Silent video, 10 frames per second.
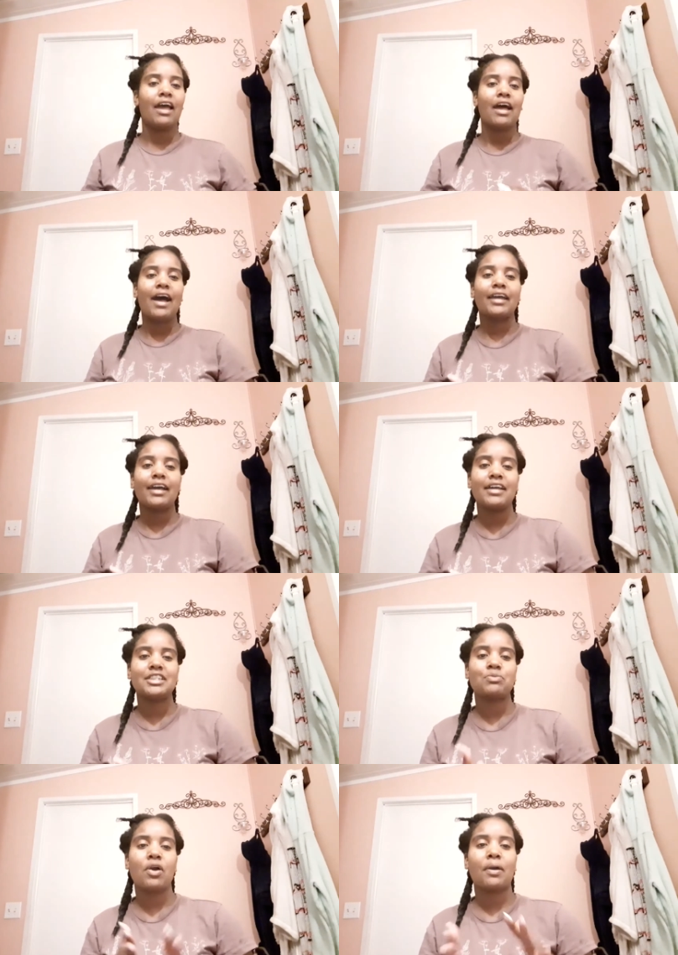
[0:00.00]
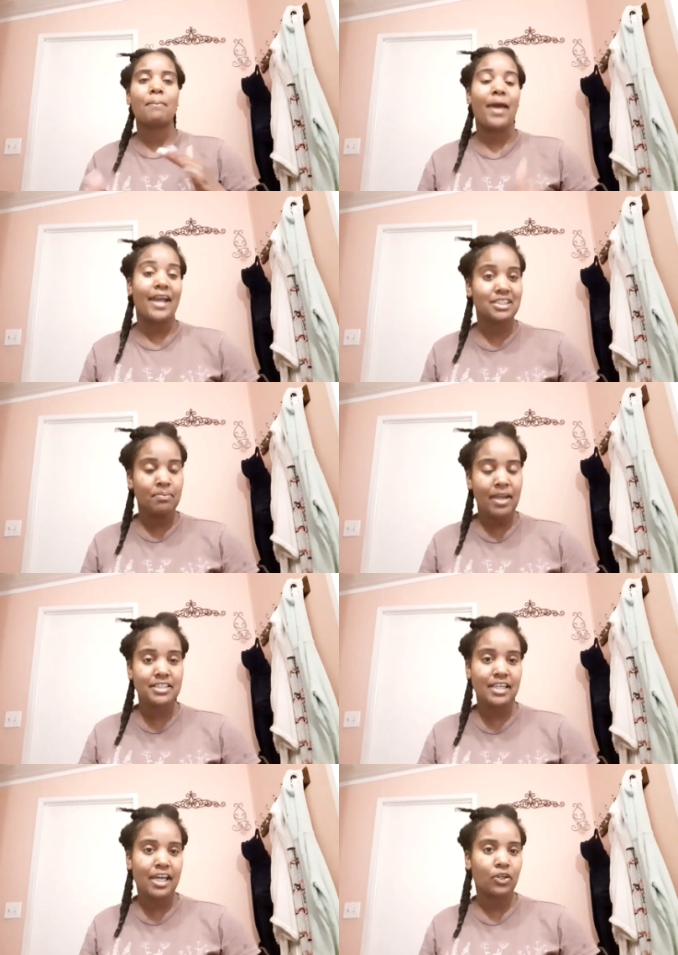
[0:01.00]
Hi guys, welcome back to my
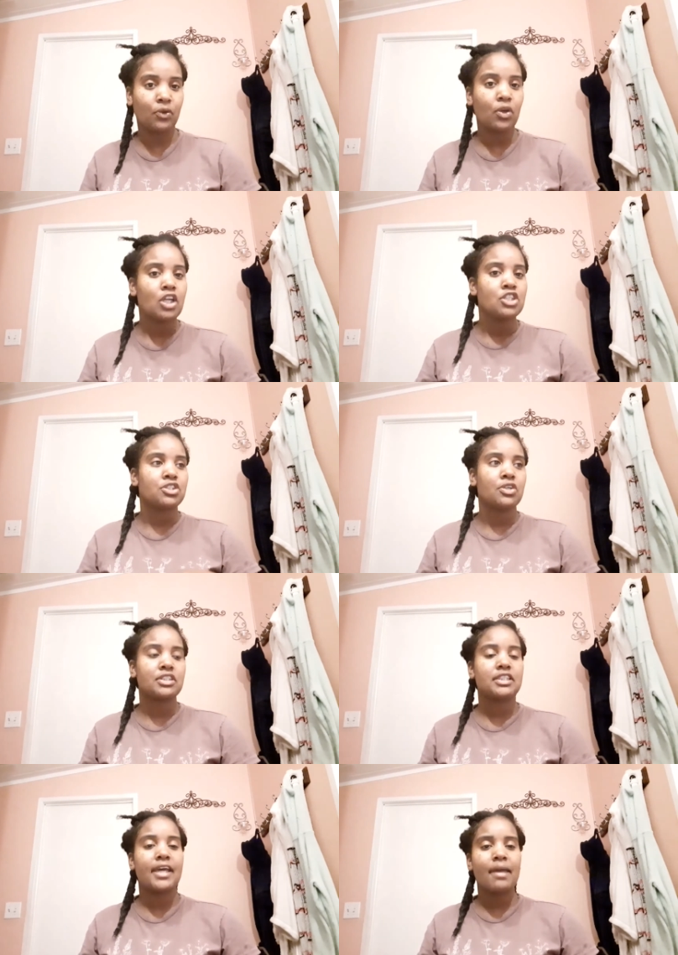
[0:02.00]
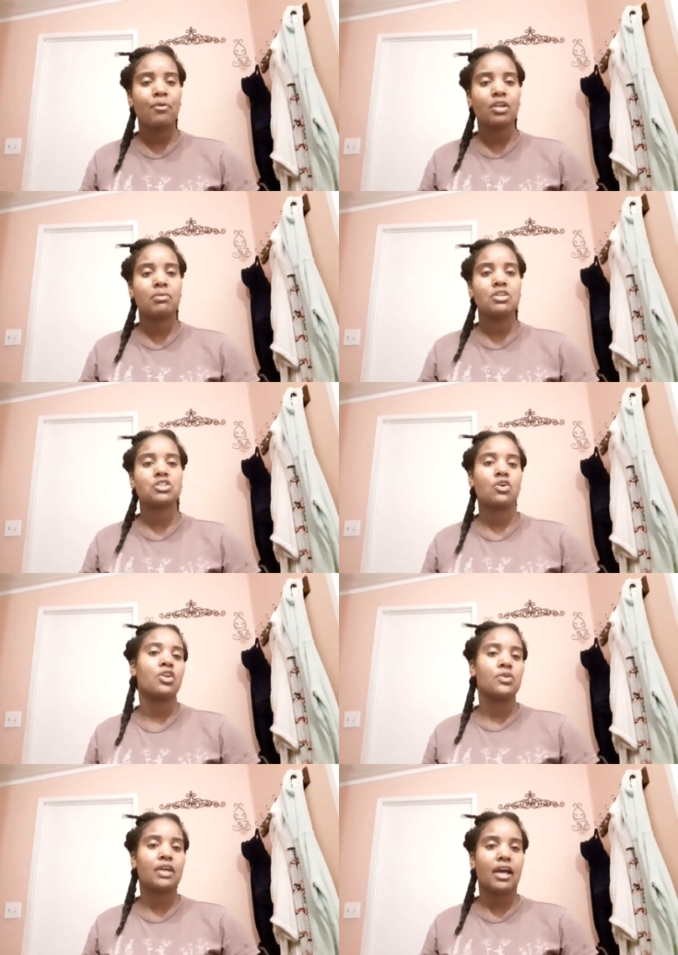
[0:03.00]
channel. So today I'm going to be showing
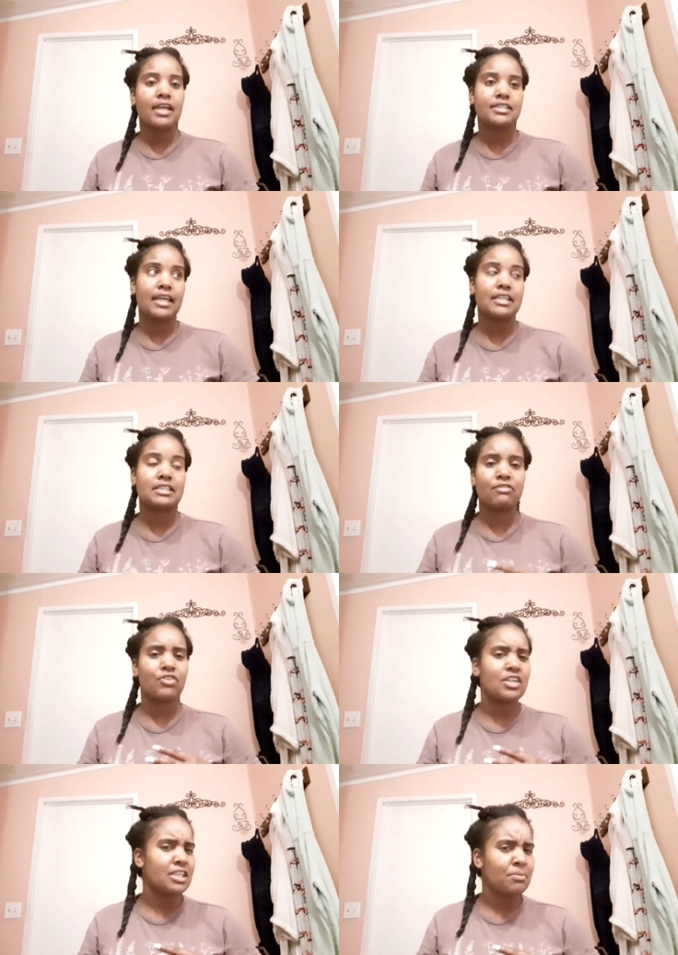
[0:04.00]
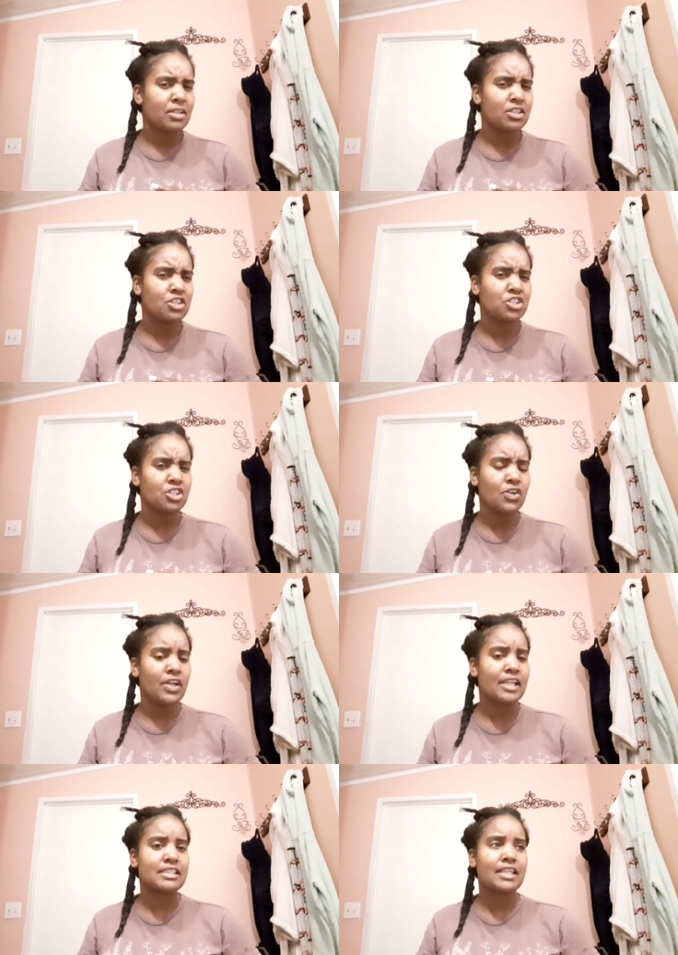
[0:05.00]
you guys a different deep conditioner.
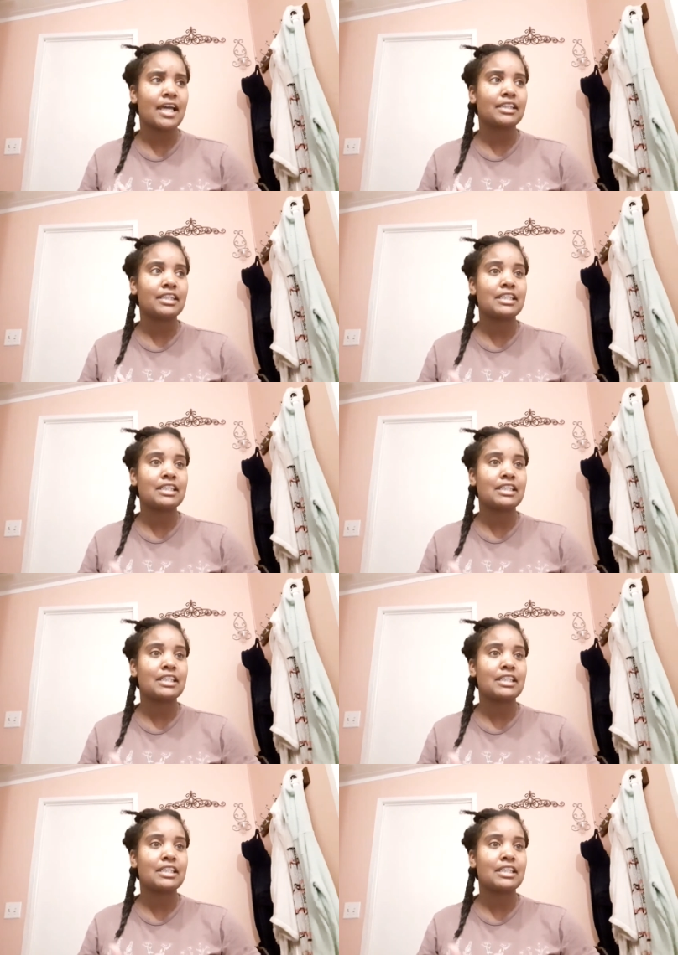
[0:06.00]
It's not the